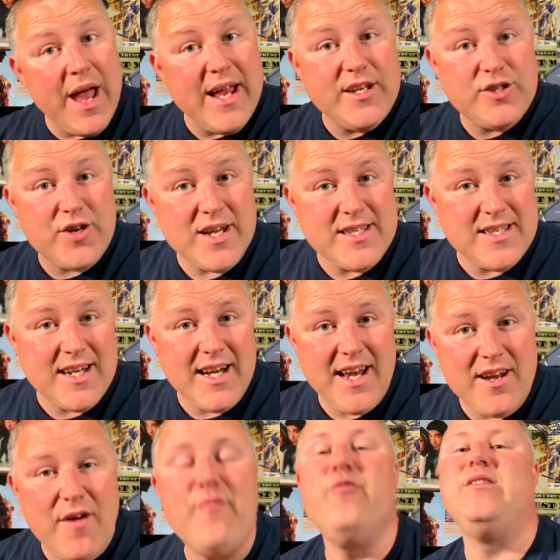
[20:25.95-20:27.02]
interestingly
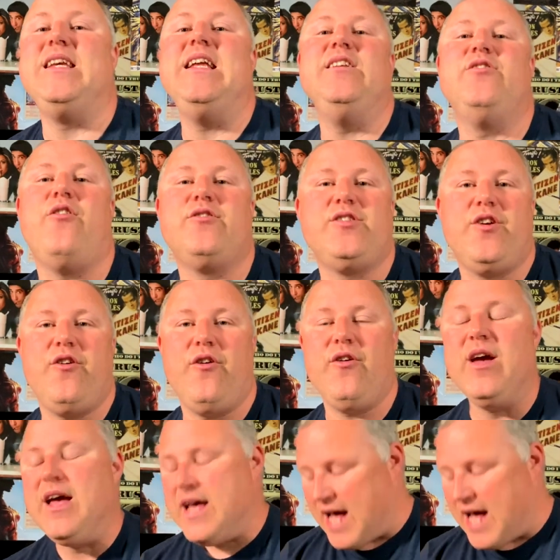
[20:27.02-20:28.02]
enough, was in Doctor Who.